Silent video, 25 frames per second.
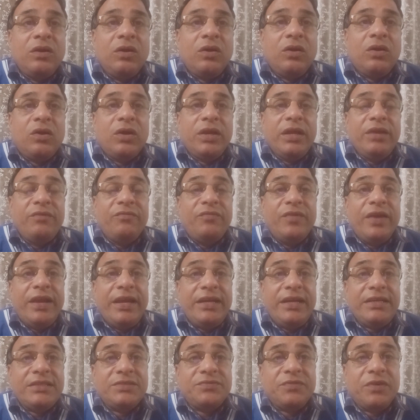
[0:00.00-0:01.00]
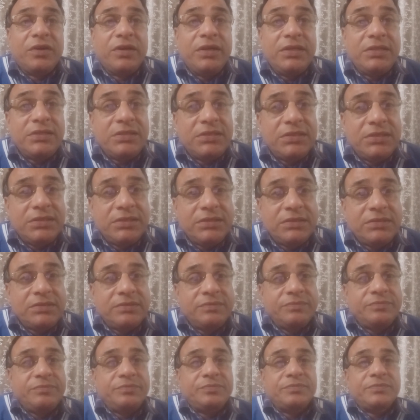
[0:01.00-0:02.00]
or he waits for his
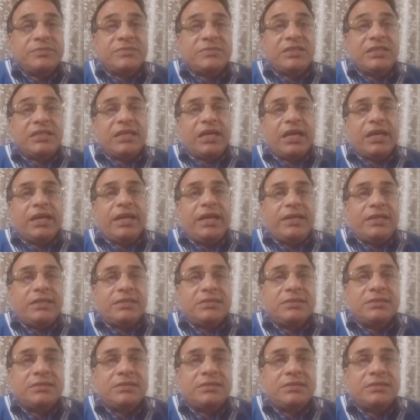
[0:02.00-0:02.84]
target.